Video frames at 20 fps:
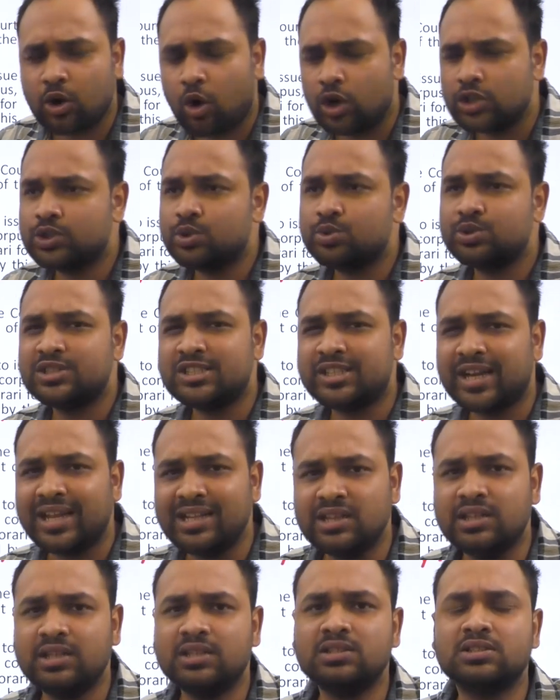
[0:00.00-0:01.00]
Clause 2
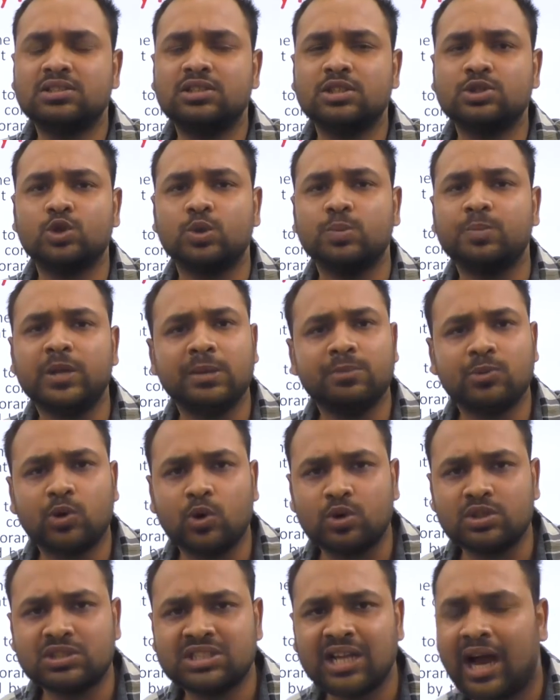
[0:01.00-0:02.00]
strengthens the Supreme
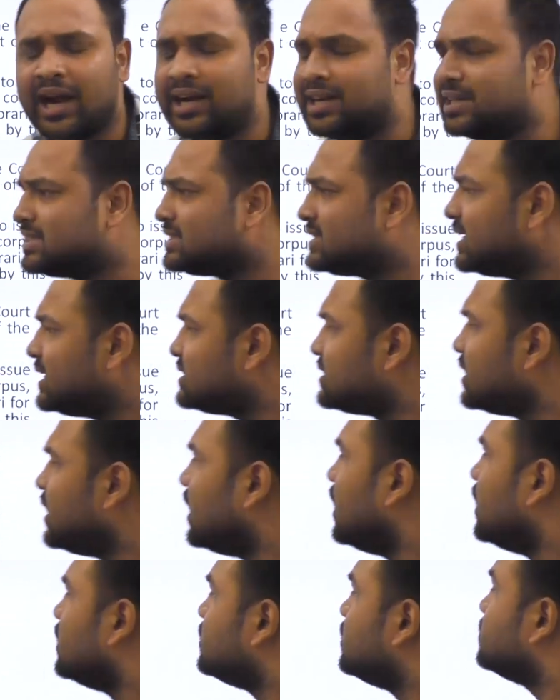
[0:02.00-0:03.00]
Court's hand. It says
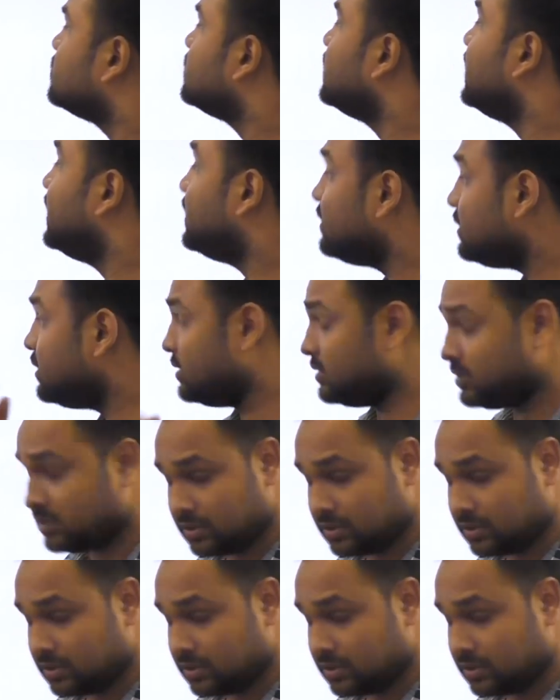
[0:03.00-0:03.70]
in